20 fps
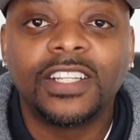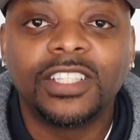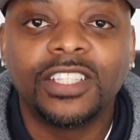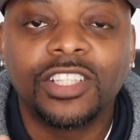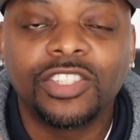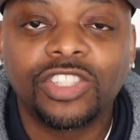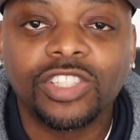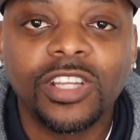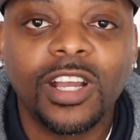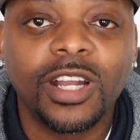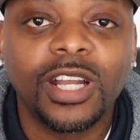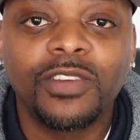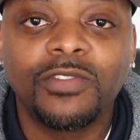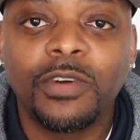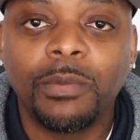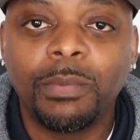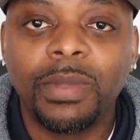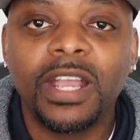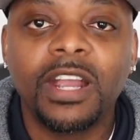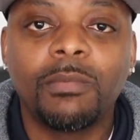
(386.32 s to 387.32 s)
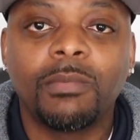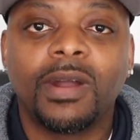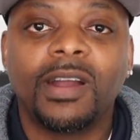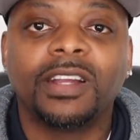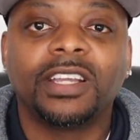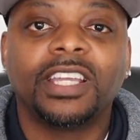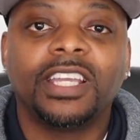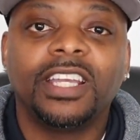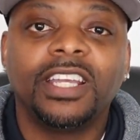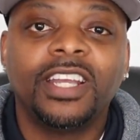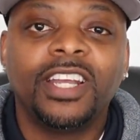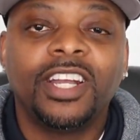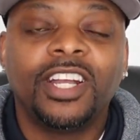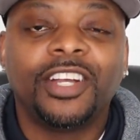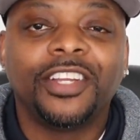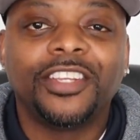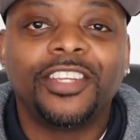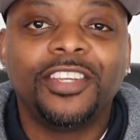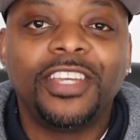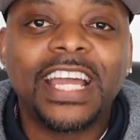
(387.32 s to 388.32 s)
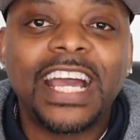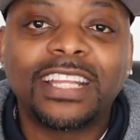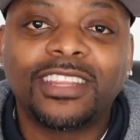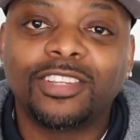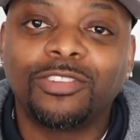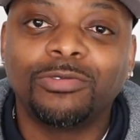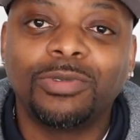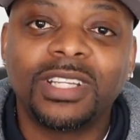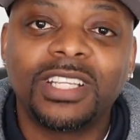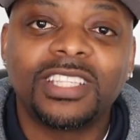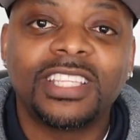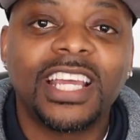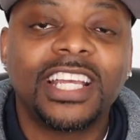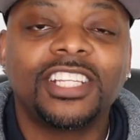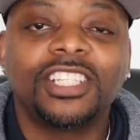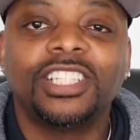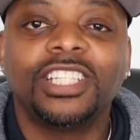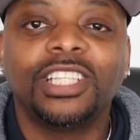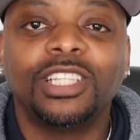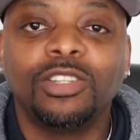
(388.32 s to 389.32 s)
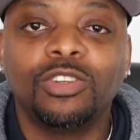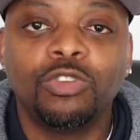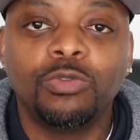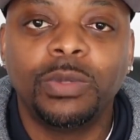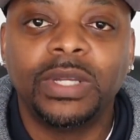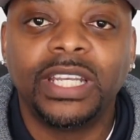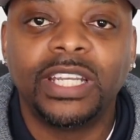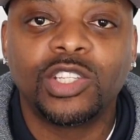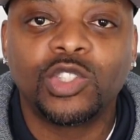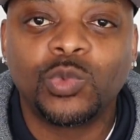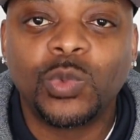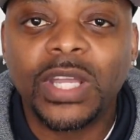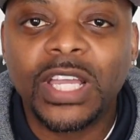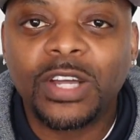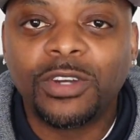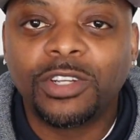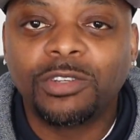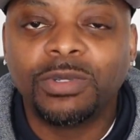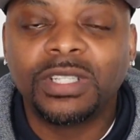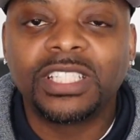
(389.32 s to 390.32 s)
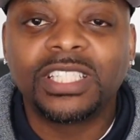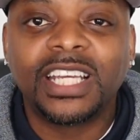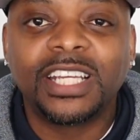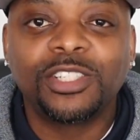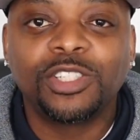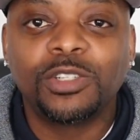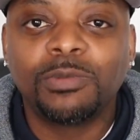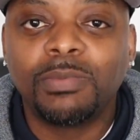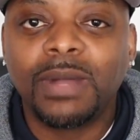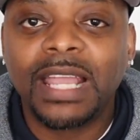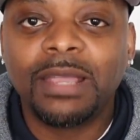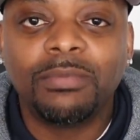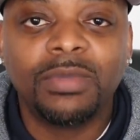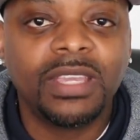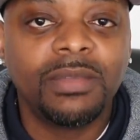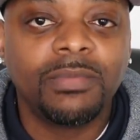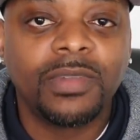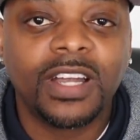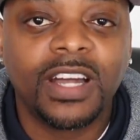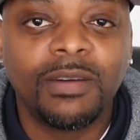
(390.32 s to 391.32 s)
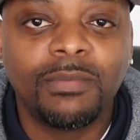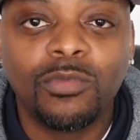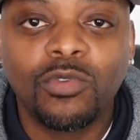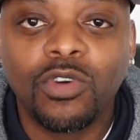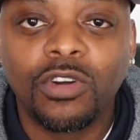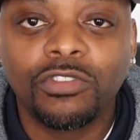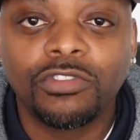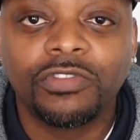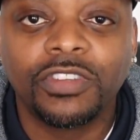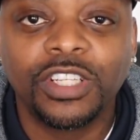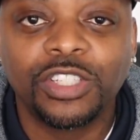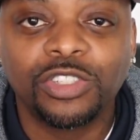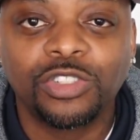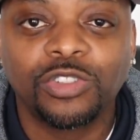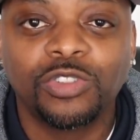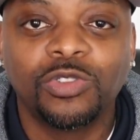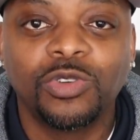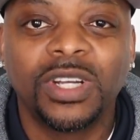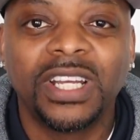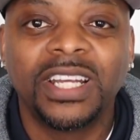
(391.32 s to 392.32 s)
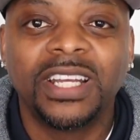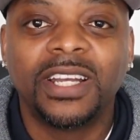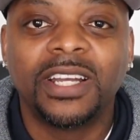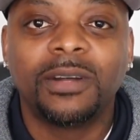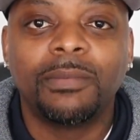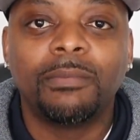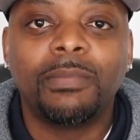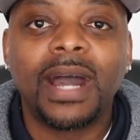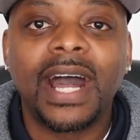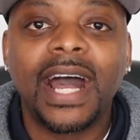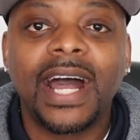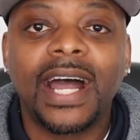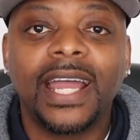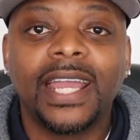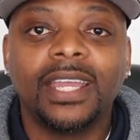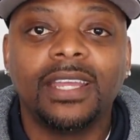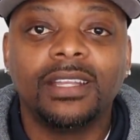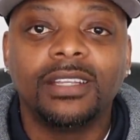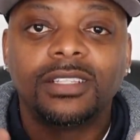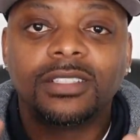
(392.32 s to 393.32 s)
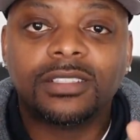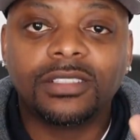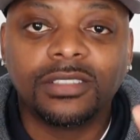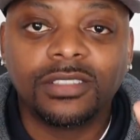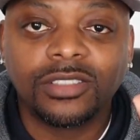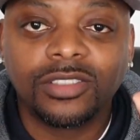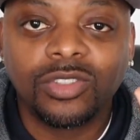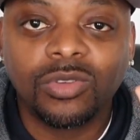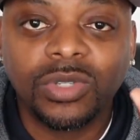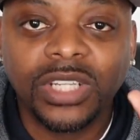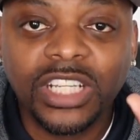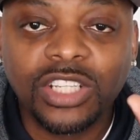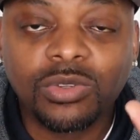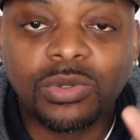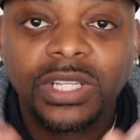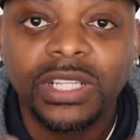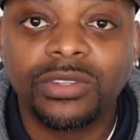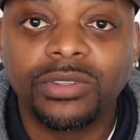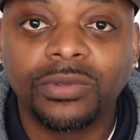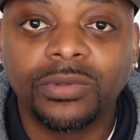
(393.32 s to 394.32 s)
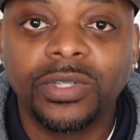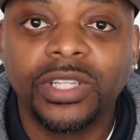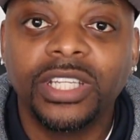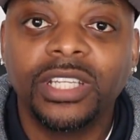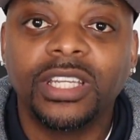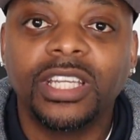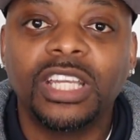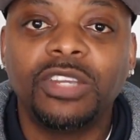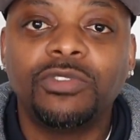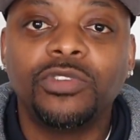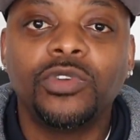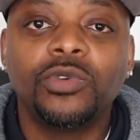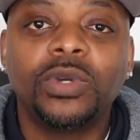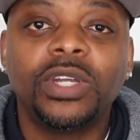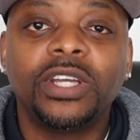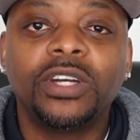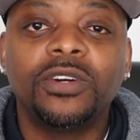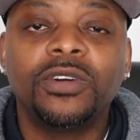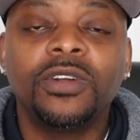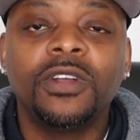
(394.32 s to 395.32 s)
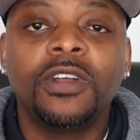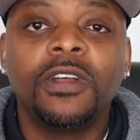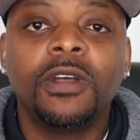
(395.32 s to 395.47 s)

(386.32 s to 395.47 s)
the start of a bear market, you got the recession looming as well. The recession might become more official by 2023, if you will,